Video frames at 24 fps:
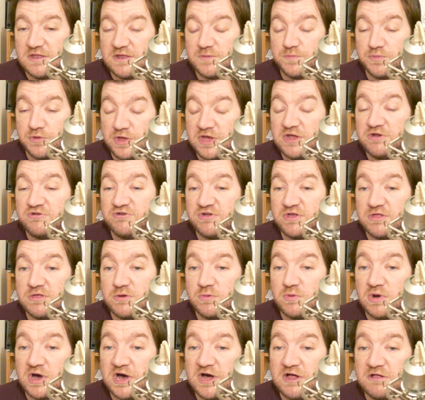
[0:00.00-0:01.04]
played really
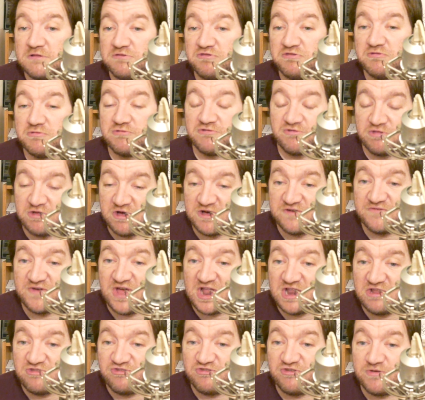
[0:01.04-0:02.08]
well. There was a lot of
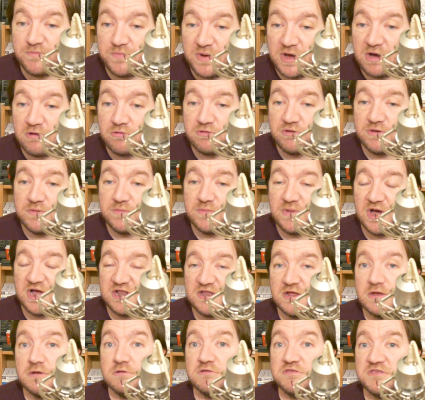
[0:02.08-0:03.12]
energy about them. I
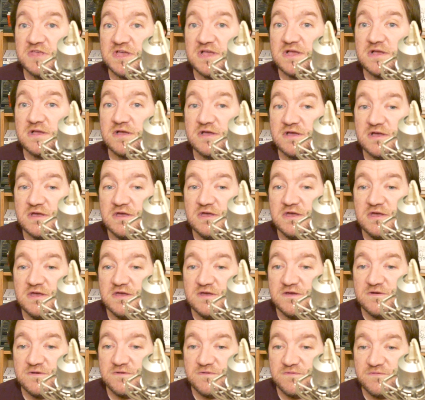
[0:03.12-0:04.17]
don't think
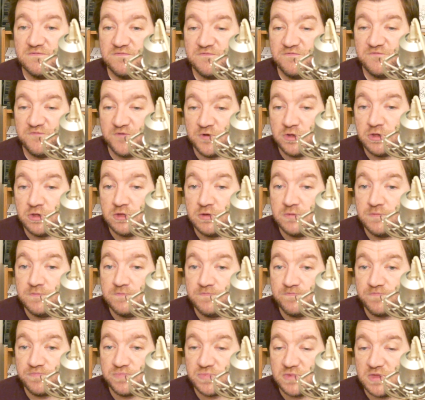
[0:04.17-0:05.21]
Fulham
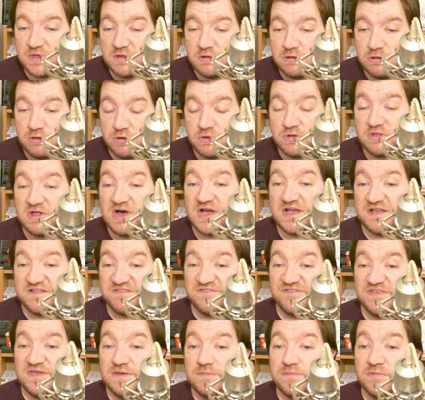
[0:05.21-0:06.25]
look like a
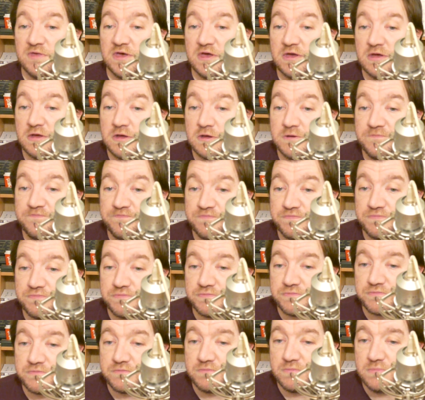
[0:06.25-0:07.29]
team that are
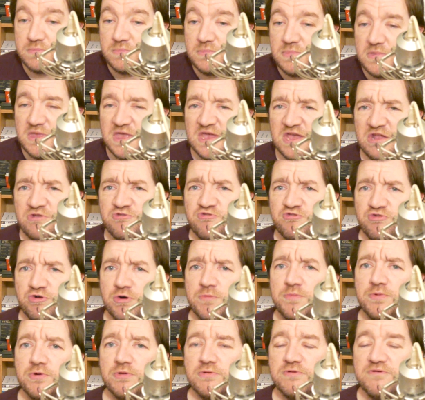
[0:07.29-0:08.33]
in
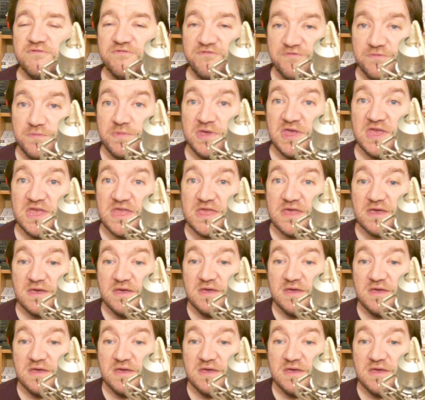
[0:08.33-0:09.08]
trouble. For me,